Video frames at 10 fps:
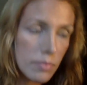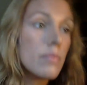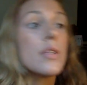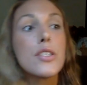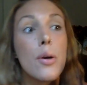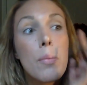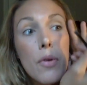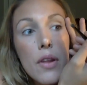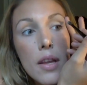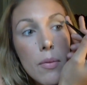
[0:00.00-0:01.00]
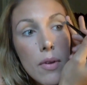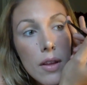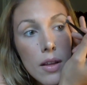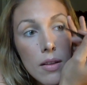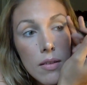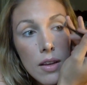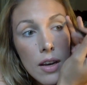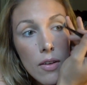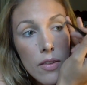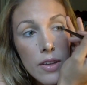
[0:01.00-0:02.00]
These are really, you
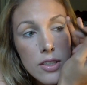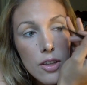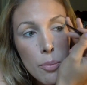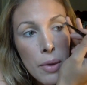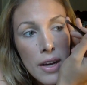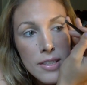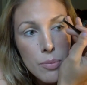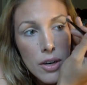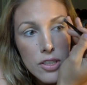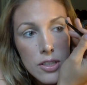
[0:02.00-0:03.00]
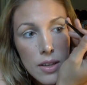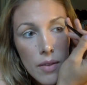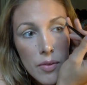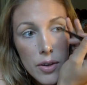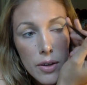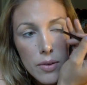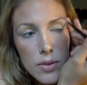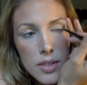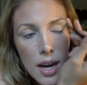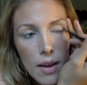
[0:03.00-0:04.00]
know, these are the best brushes I've ever
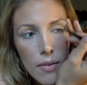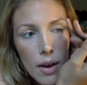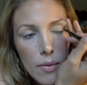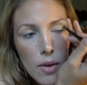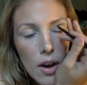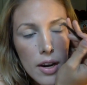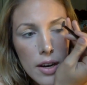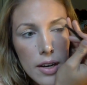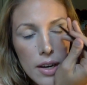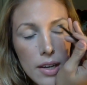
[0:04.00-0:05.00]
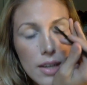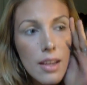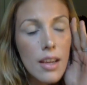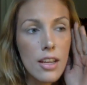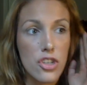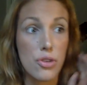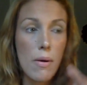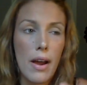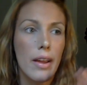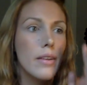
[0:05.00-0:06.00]
used. I've gone in and
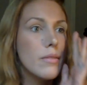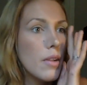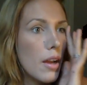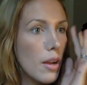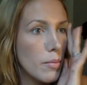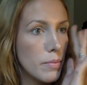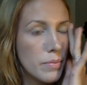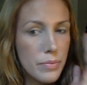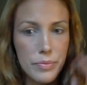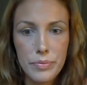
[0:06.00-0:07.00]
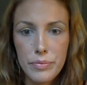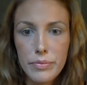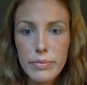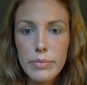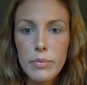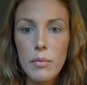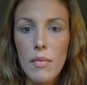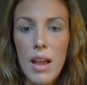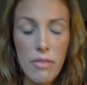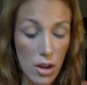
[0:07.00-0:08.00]
tried, I've
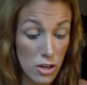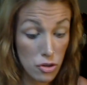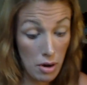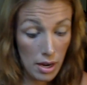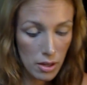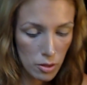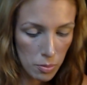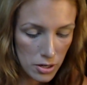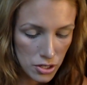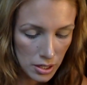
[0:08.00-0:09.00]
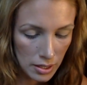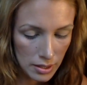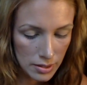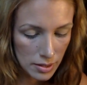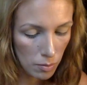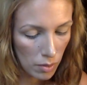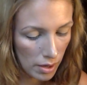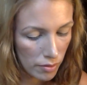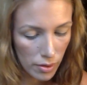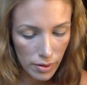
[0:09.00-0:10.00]
gone and tried other brushes and
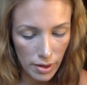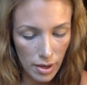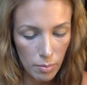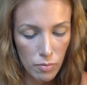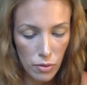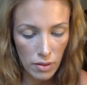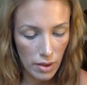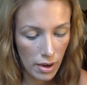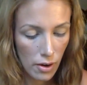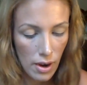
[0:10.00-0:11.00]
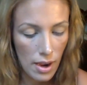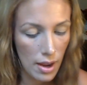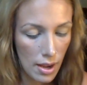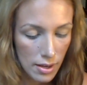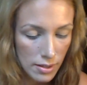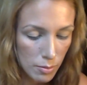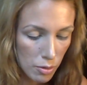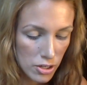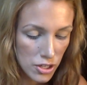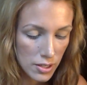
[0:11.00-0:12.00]
whatever, Real Hair high-end
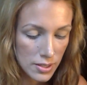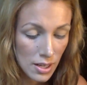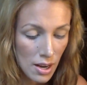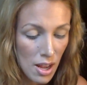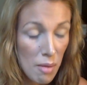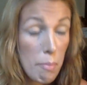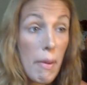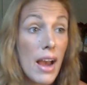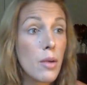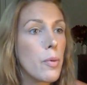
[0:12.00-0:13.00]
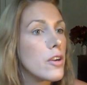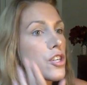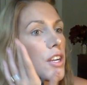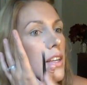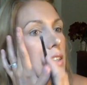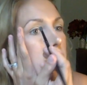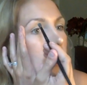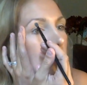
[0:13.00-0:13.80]
brushes, MAC brushes.